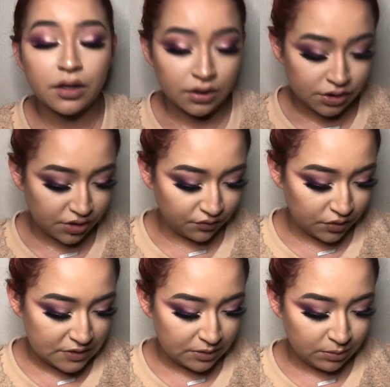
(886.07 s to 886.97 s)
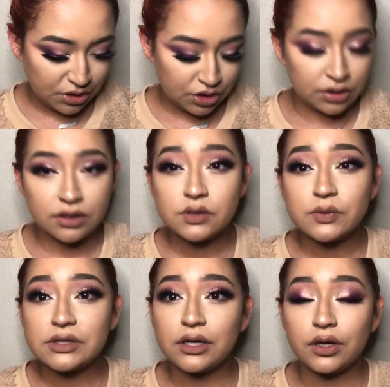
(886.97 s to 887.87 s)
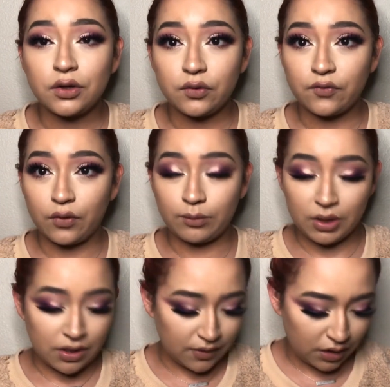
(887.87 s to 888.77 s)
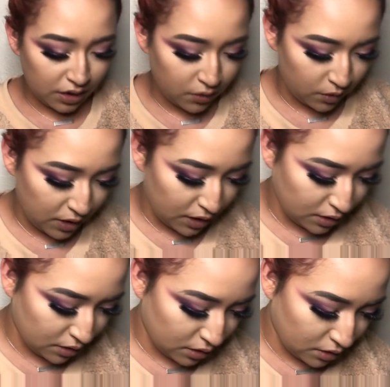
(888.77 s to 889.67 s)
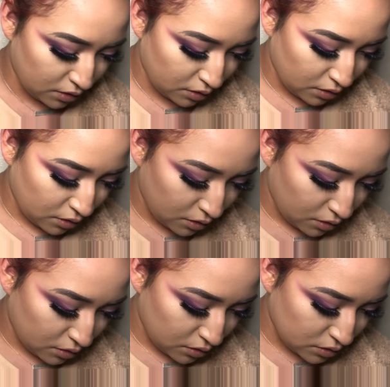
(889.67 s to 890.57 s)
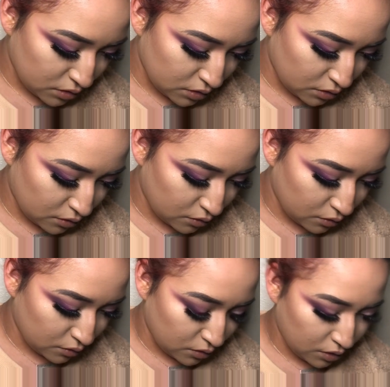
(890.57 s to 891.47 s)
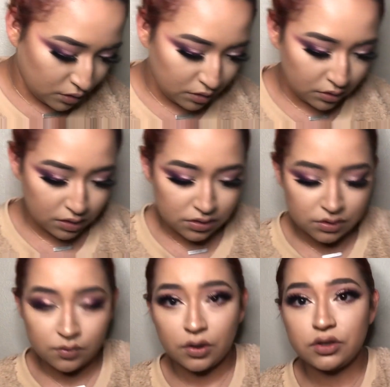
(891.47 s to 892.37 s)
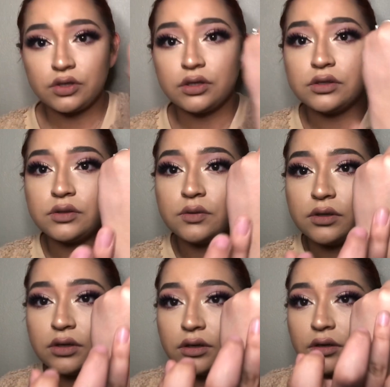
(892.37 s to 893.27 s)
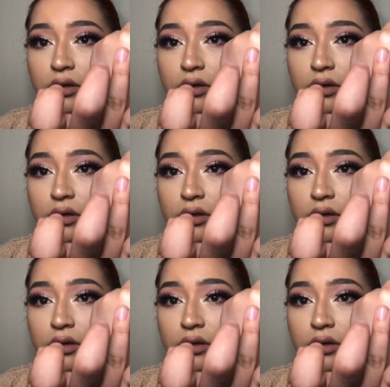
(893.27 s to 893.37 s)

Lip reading: Jeffree did mention this was like a new formula that he created. So let's swatch this one.